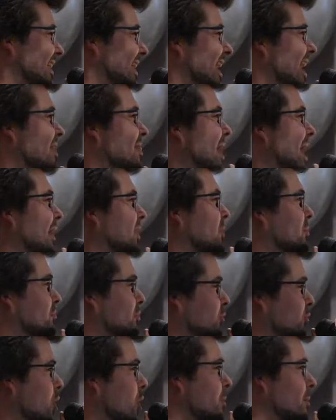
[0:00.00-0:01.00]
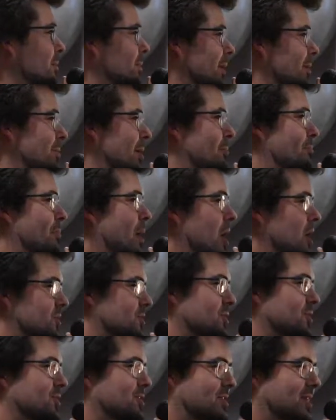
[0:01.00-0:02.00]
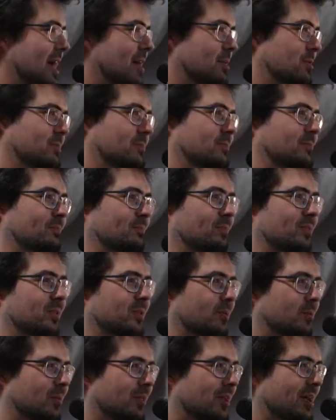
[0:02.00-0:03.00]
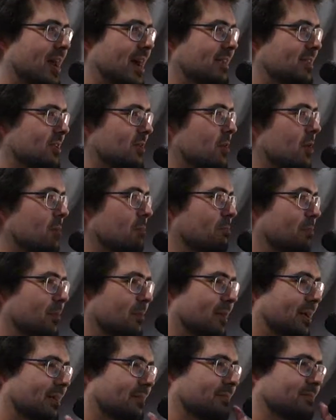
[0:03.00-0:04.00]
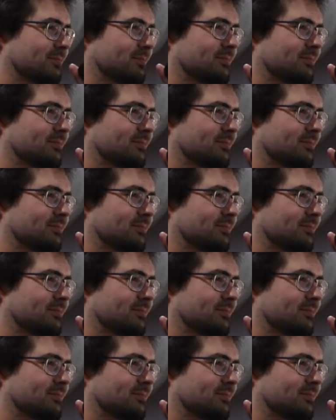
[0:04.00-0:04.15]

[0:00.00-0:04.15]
and that could probably be bartered down with a nice compliment.